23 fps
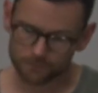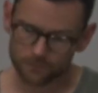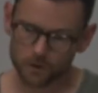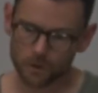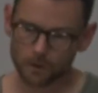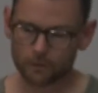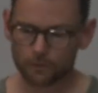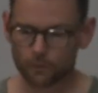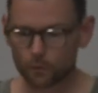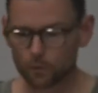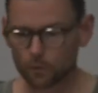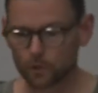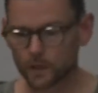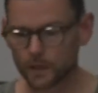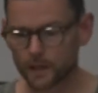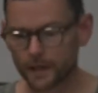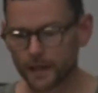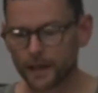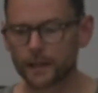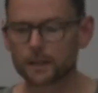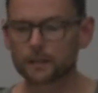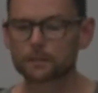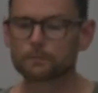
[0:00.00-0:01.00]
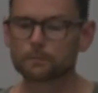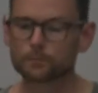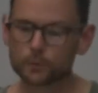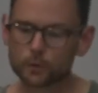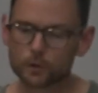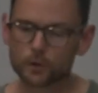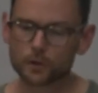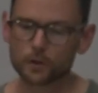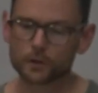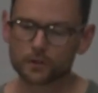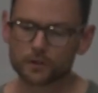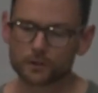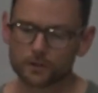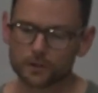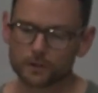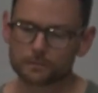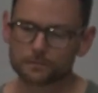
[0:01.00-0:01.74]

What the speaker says: Tefuri, and Bürger's